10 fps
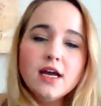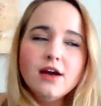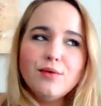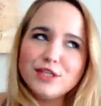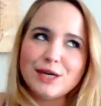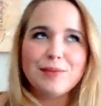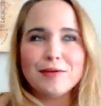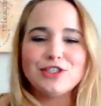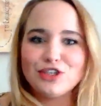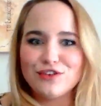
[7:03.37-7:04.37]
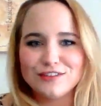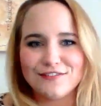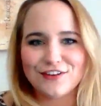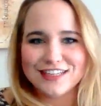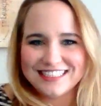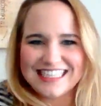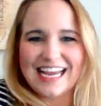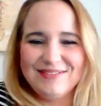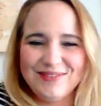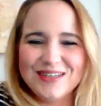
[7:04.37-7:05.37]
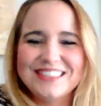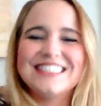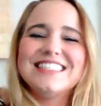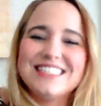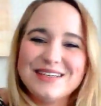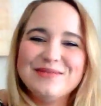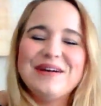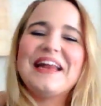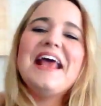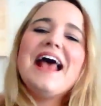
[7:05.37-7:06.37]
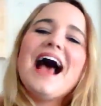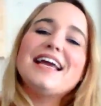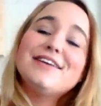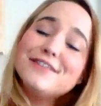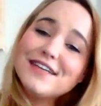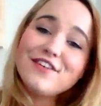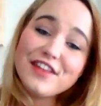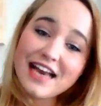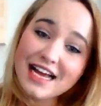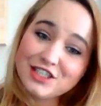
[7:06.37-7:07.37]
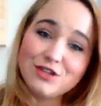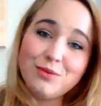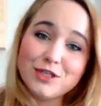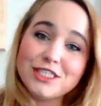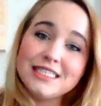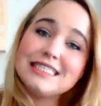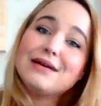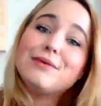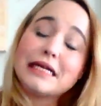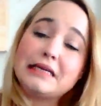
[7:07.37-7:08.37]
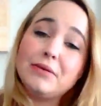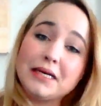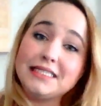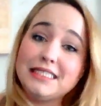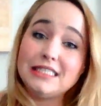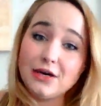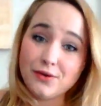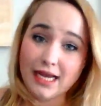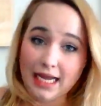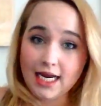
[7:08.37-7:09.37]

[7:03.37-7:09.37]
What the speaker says: which I probably should have used it for the state portion too, but I used it for the national portion because I really wanted to zone in.